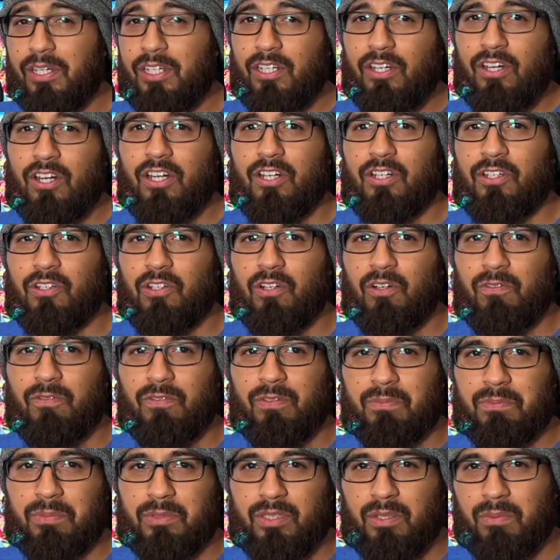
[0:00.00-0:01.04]
hard to go
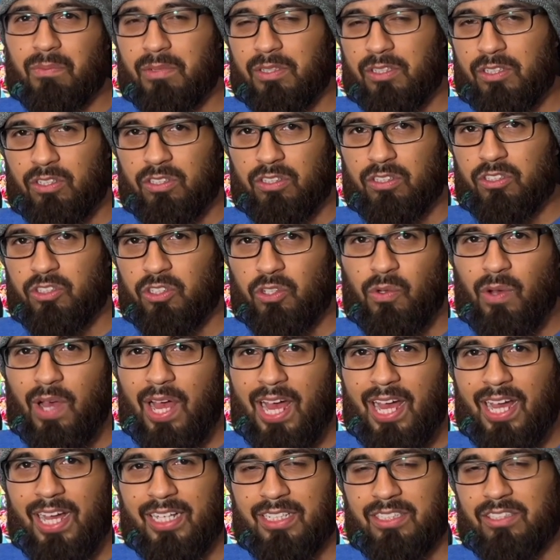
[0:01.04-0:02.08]
from somewhere so
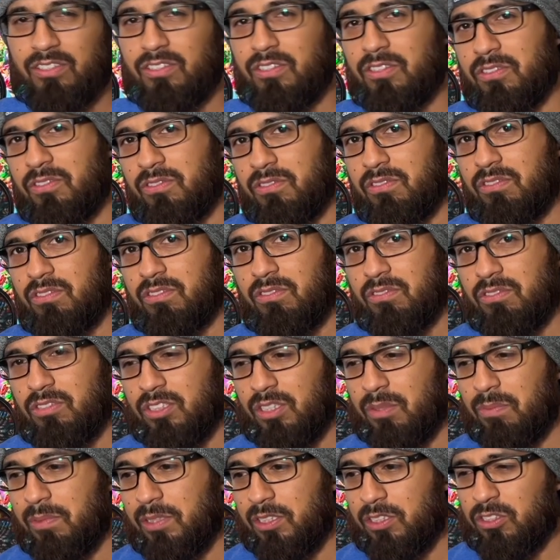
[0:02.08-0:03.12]
high to go
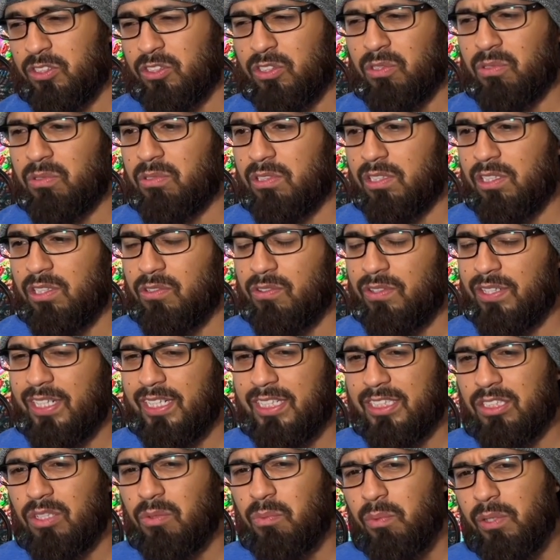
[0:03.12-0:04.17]
somewhere so low, and
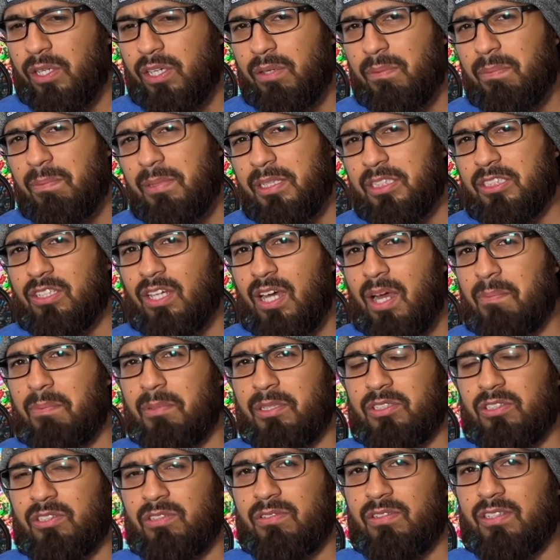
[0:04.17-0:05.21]
it's a weird missed
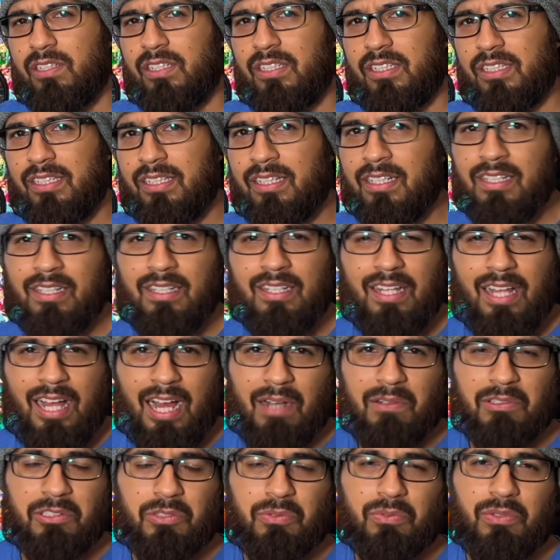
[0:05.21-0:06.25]
opportunity. I
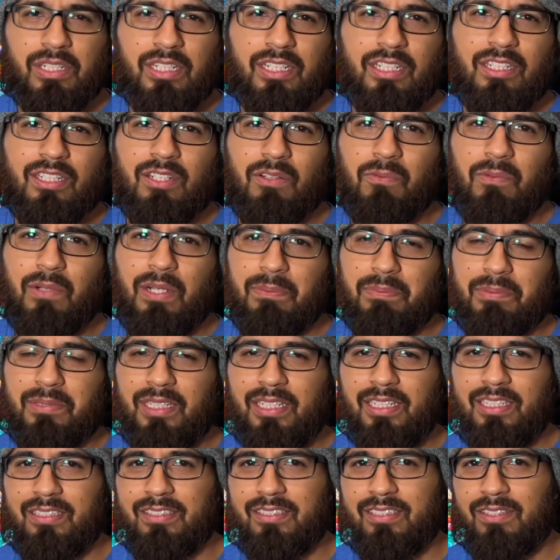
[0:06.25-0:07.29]
was reading the
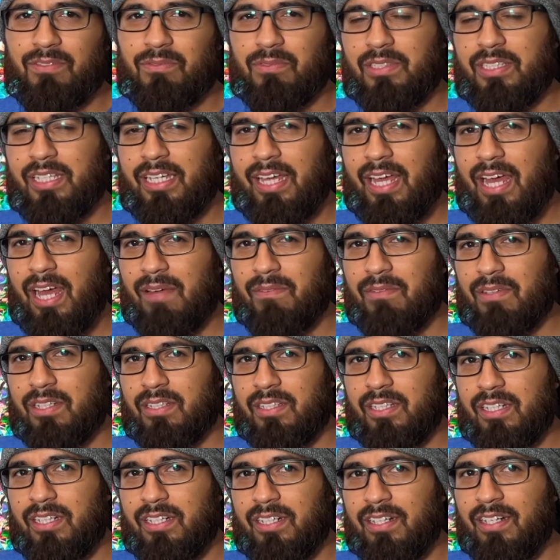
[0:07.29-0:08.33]
website and seeing what they have on
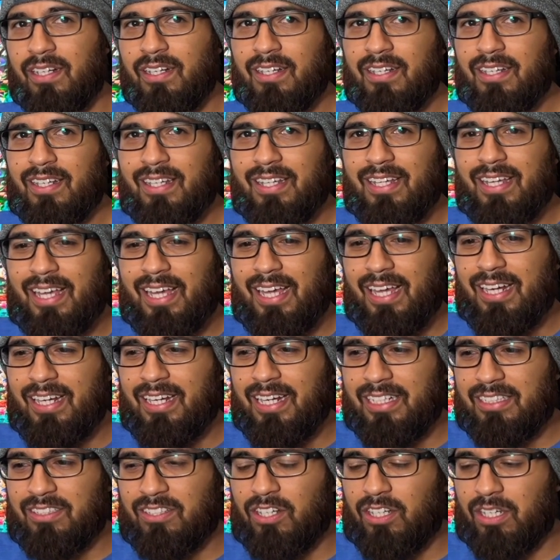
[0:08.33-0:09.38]
there, and
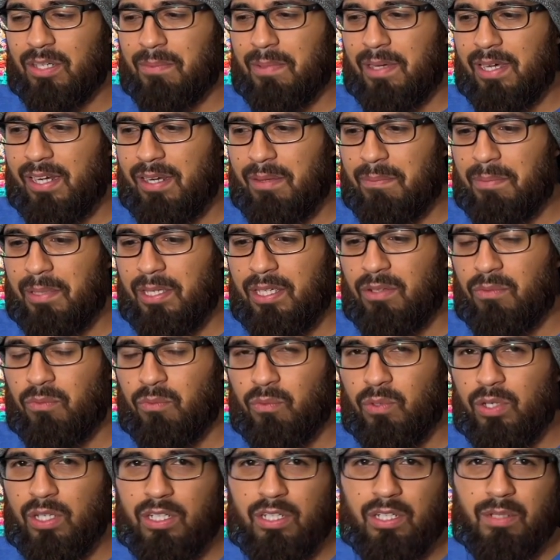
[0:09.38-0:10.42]
they talk about it being
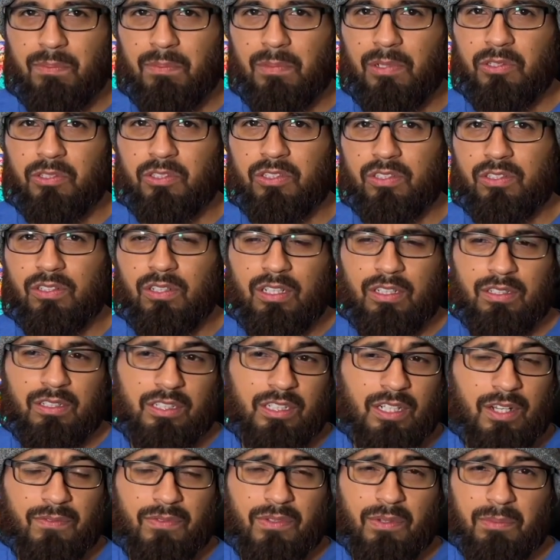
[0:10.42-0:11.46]
one of the most
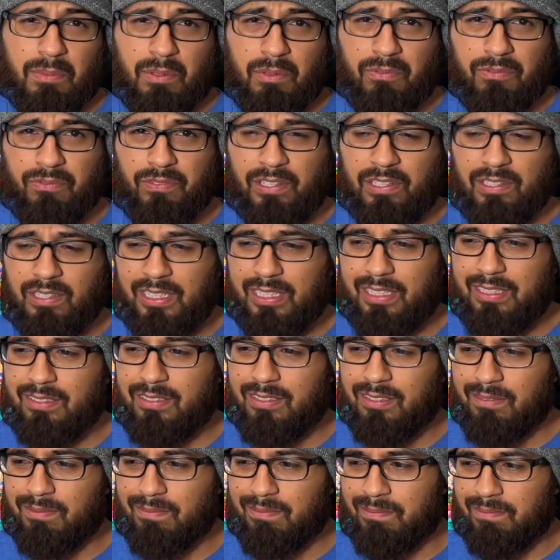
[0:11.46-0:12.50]
comfortable feelings,
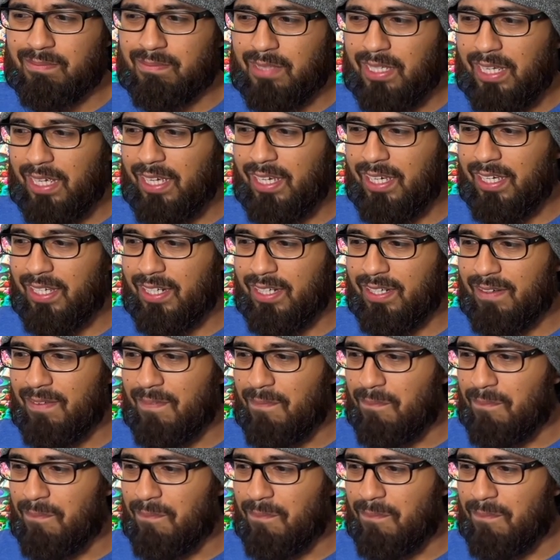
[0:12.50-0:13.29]
and